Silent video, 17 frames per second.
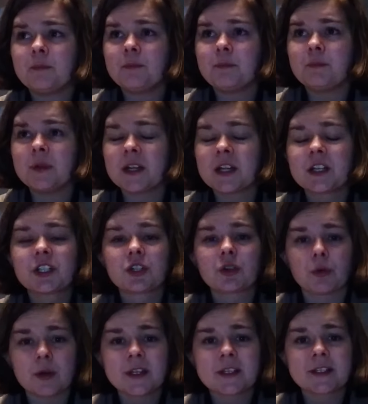big
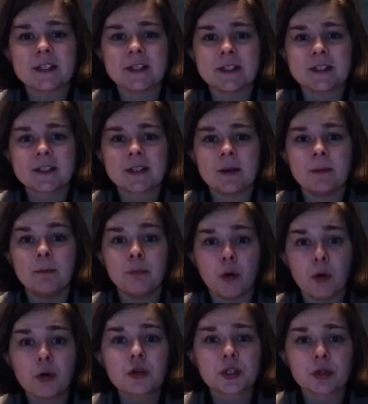choices and
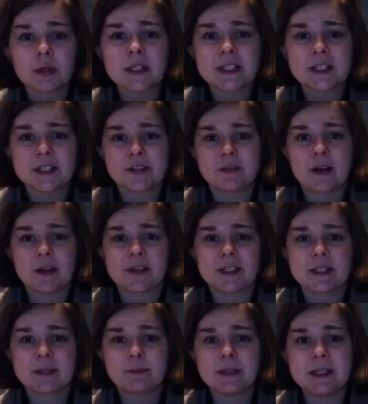bold choices throughout
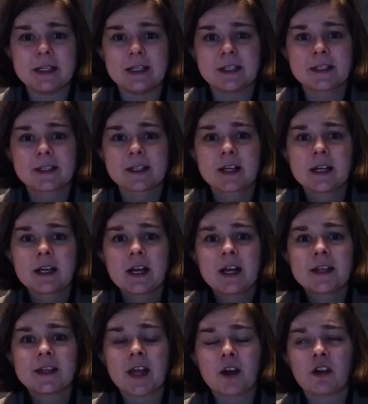this piece
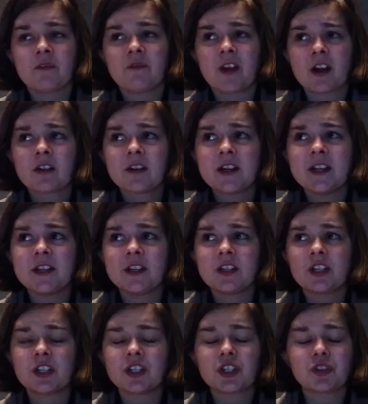that are very
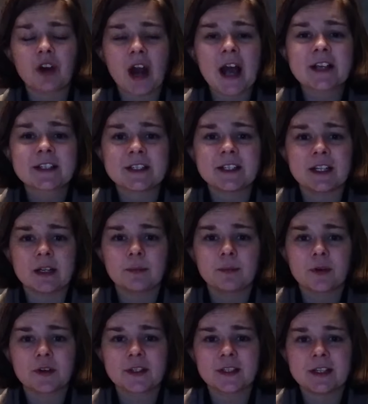contrasting in
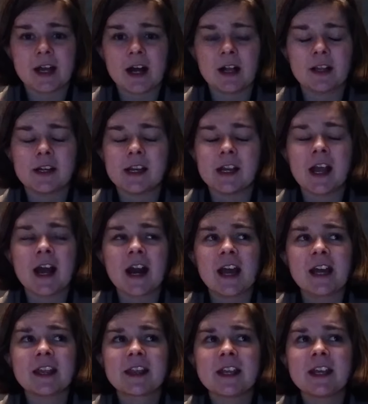personality, and
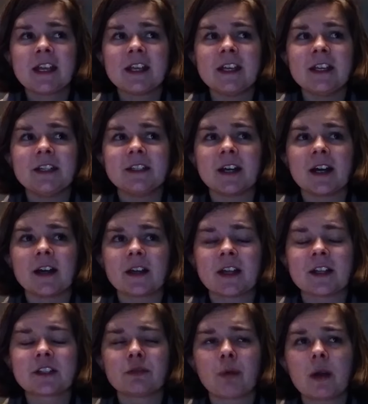I think he
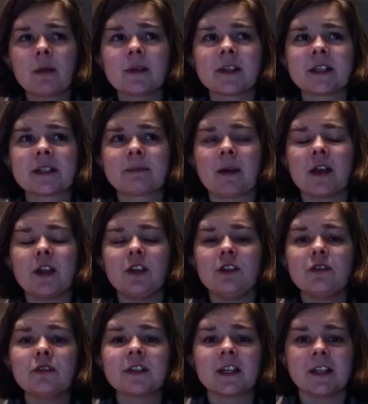gets away with this by
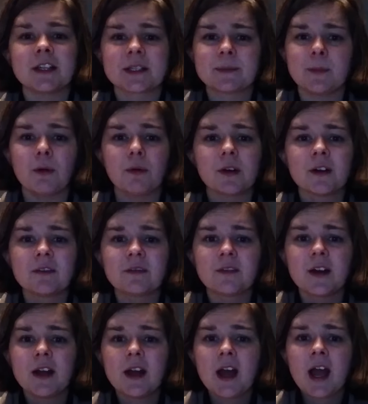using this motive.
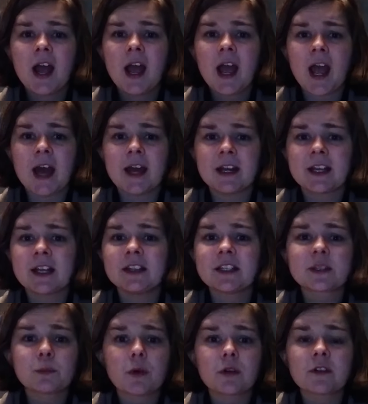And again,
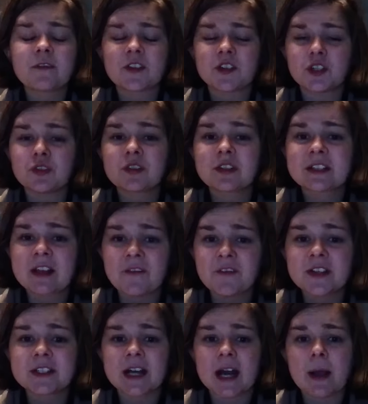this motive is used
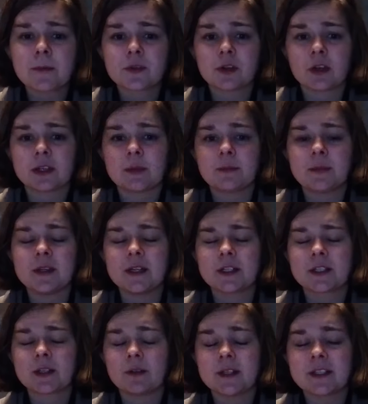7 times throughout the
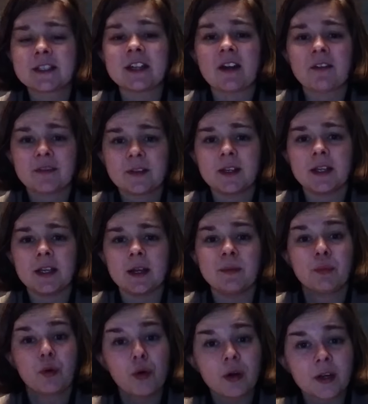piece, so it's definitely
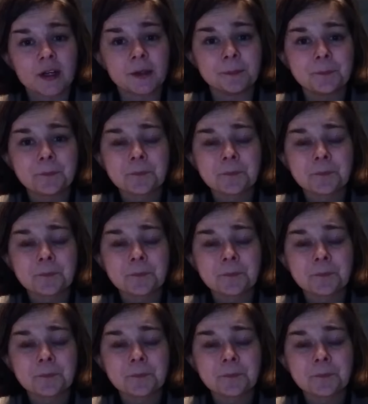important.